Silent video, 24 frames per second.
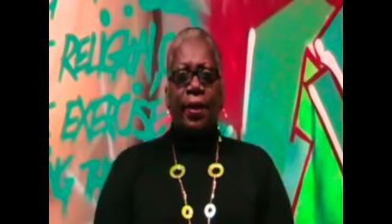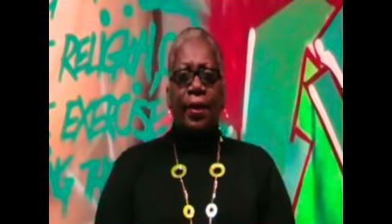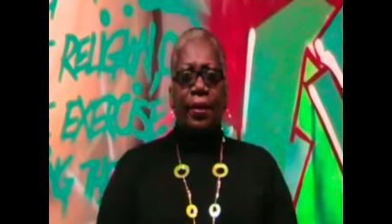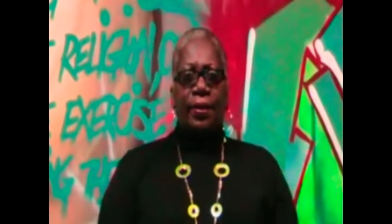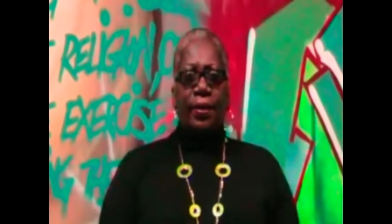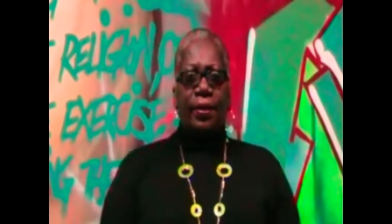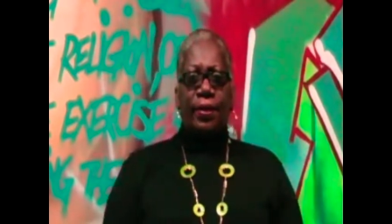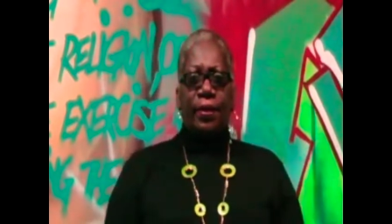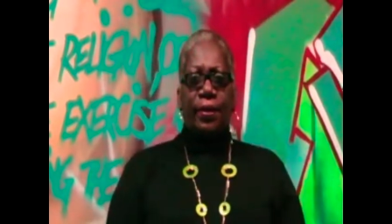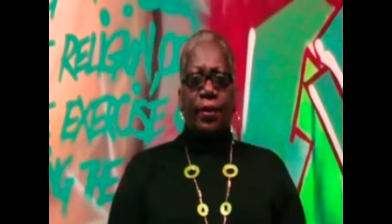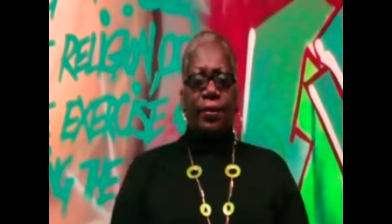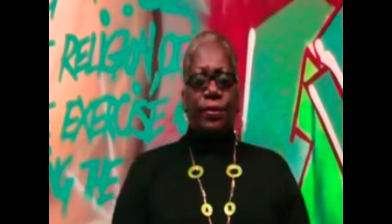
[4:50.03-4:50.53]

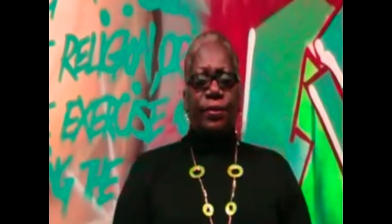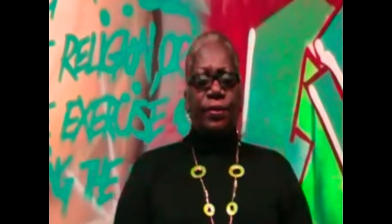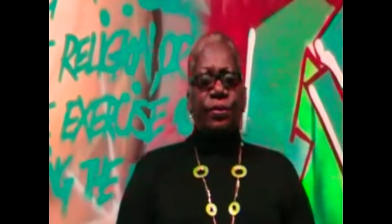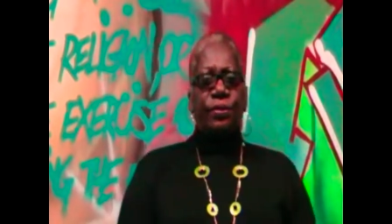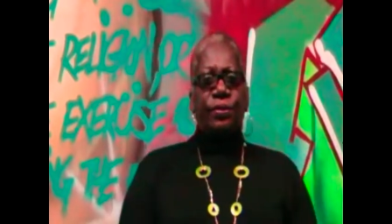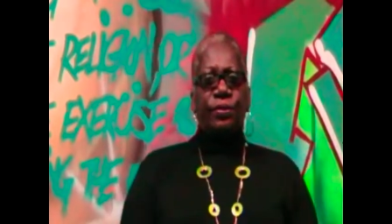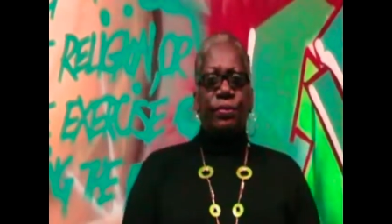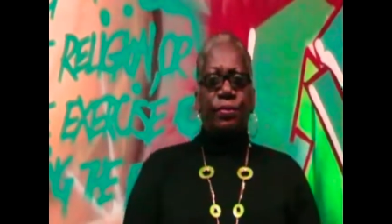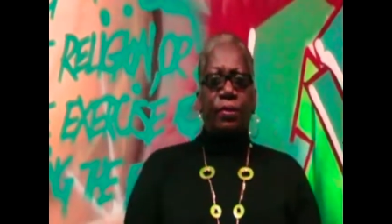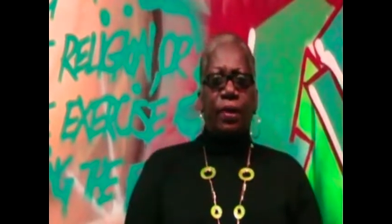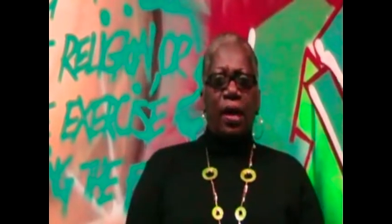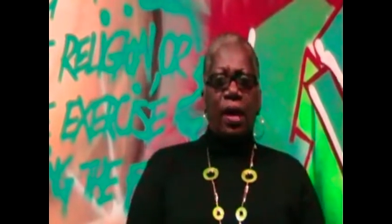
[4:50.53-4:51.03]
uh,
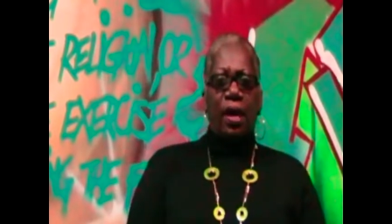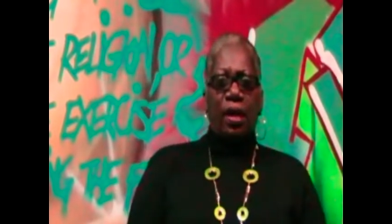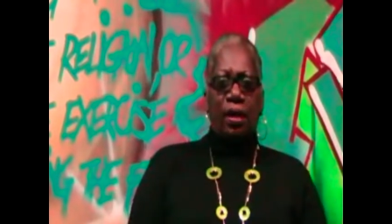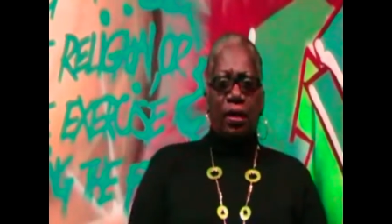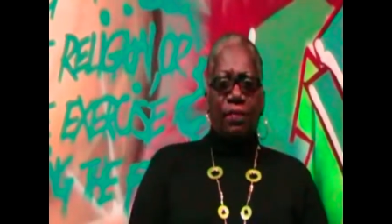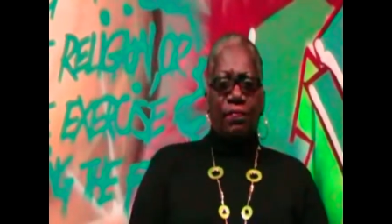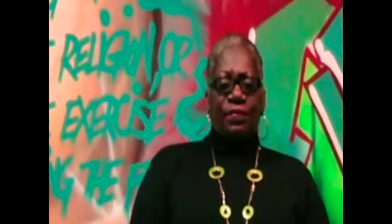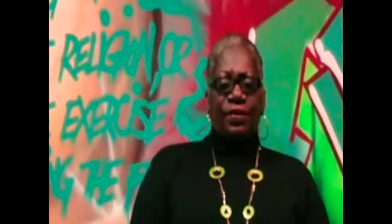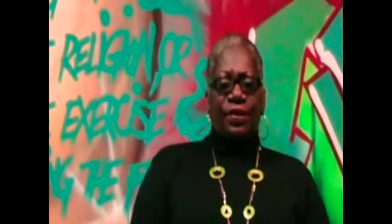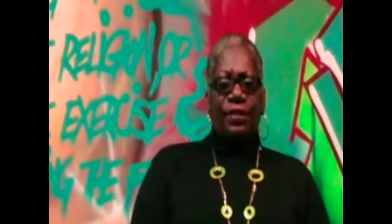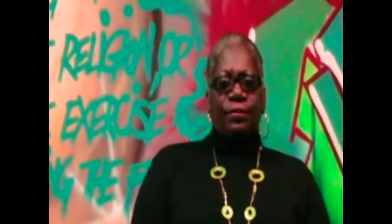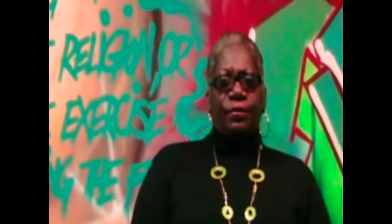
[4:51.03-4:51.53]
knew all
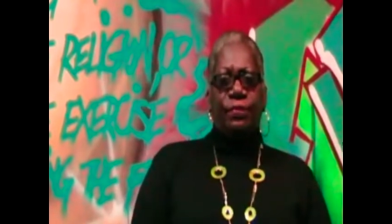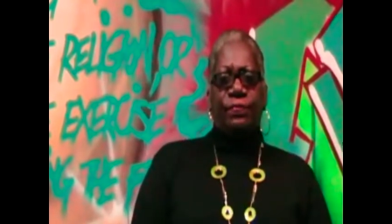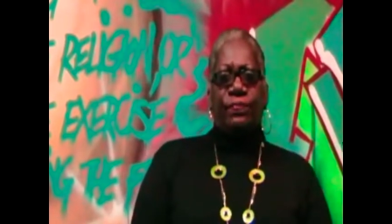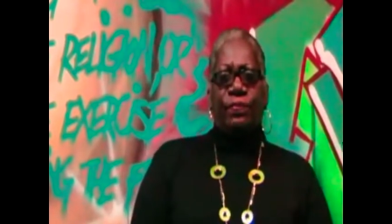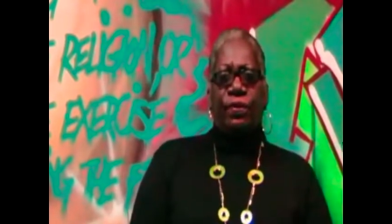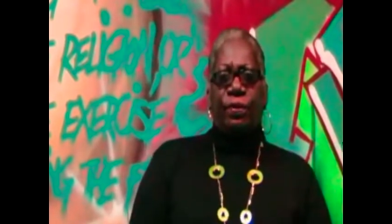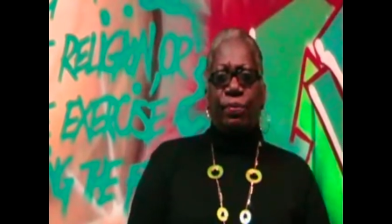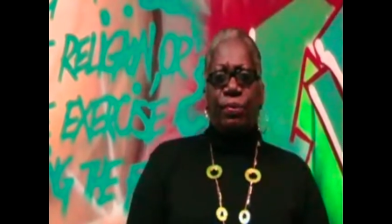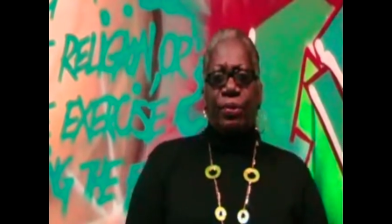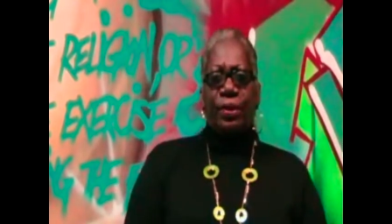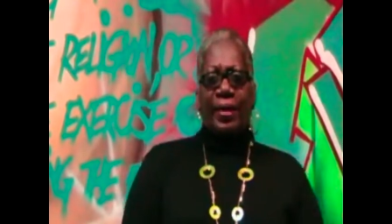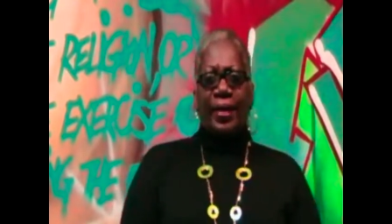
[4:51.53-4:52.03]
of us
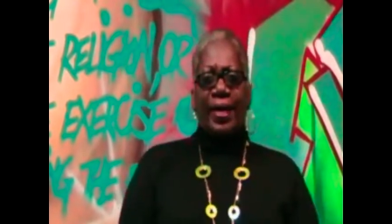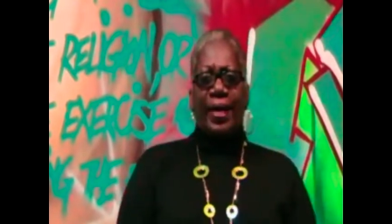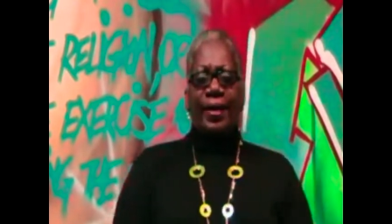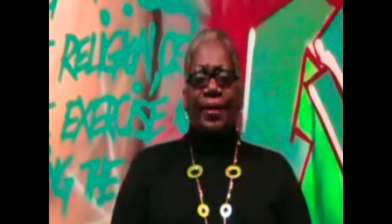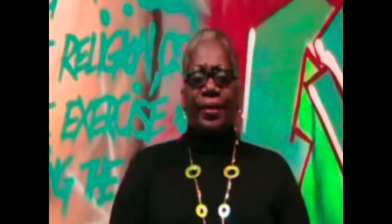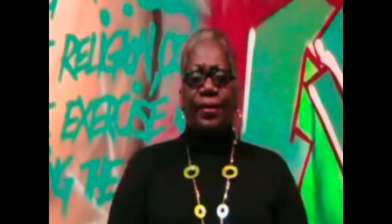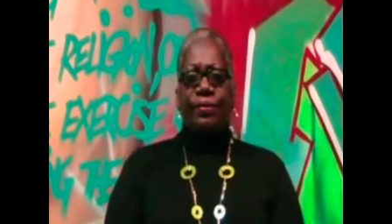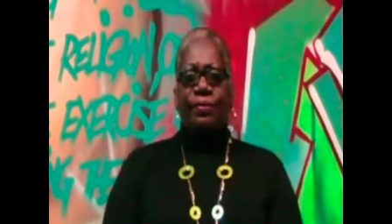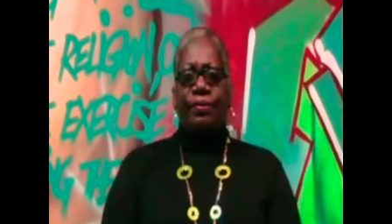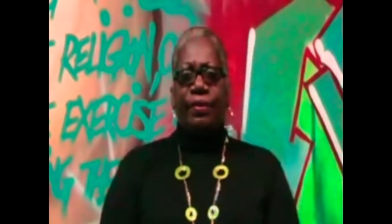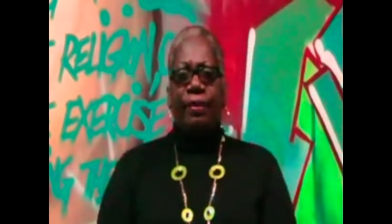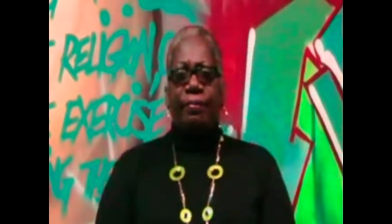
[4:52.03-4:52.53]
before we got
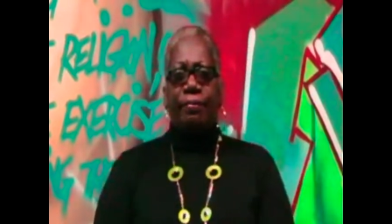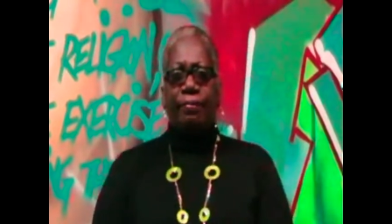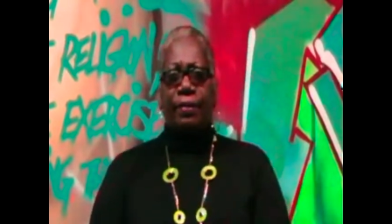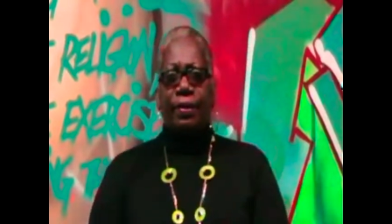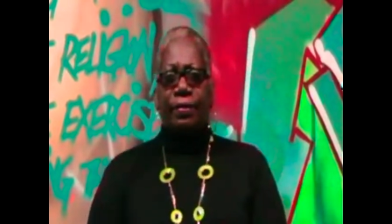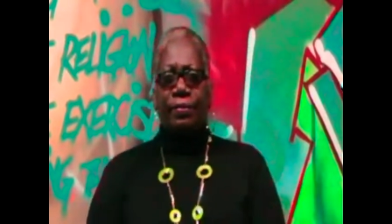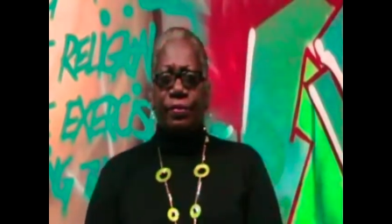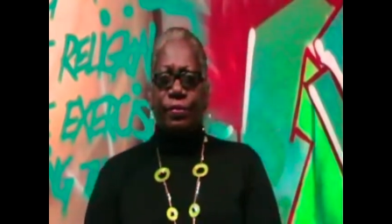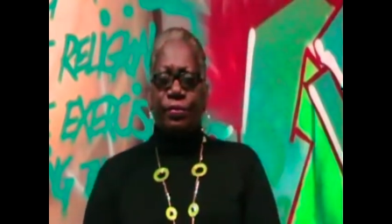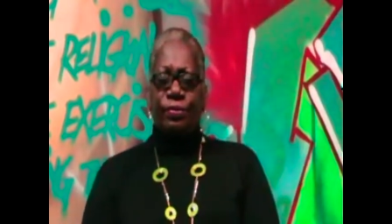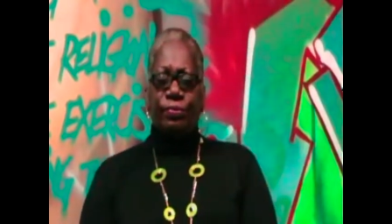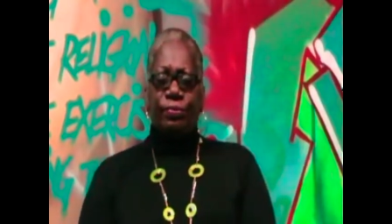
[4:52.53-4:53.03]
into our
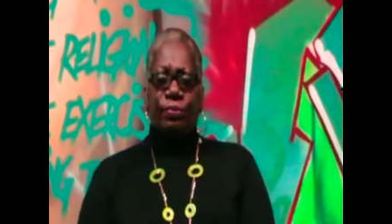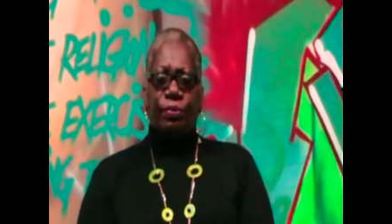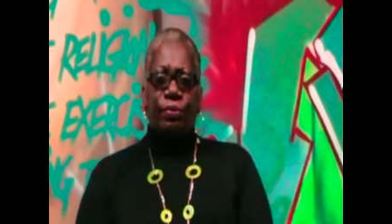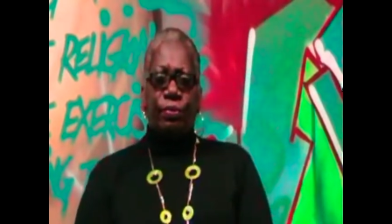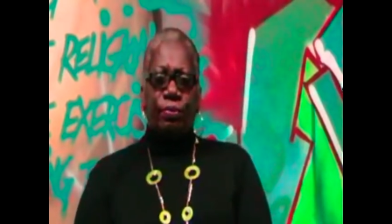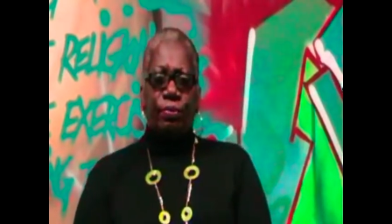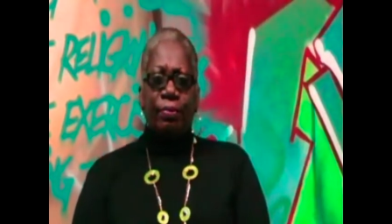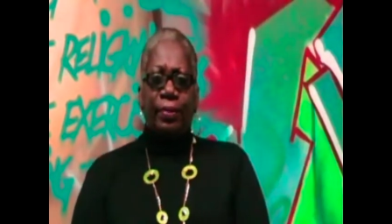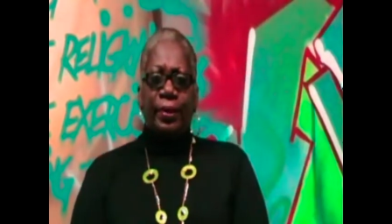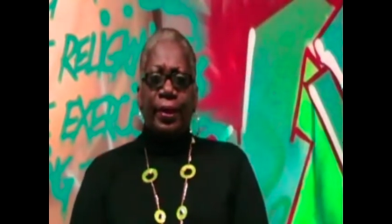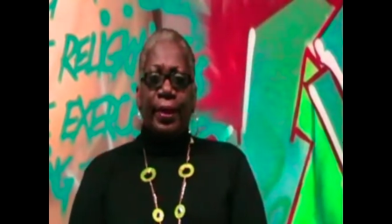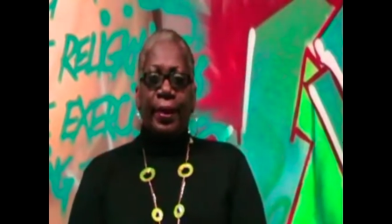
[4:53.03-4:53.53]
mother's
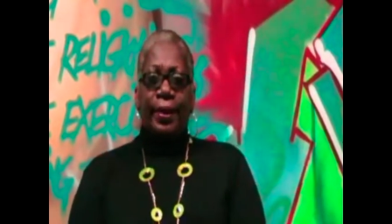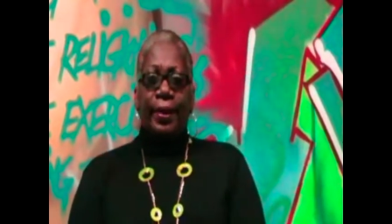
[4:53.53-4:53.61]
womb.